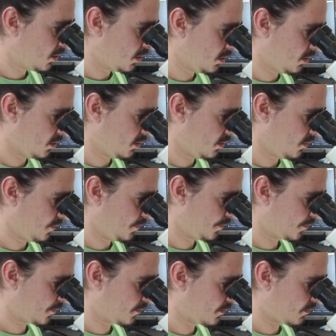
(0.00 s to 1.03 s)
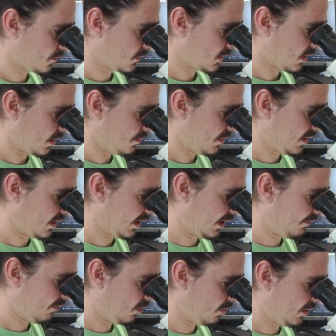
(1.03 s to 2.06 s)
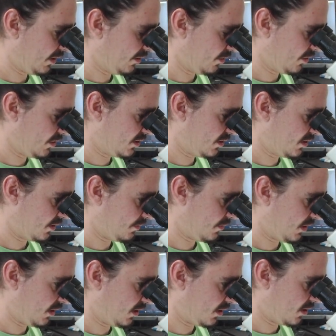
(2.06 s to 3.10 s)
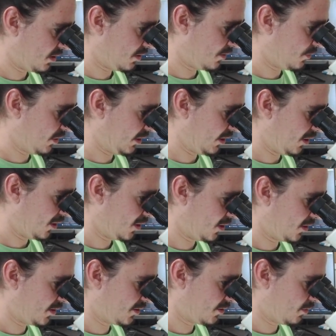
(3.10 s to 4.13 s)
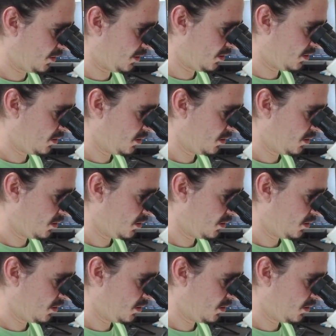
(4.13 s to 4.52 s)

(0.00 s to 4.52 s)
But I have already noticed something pretty odd on this one.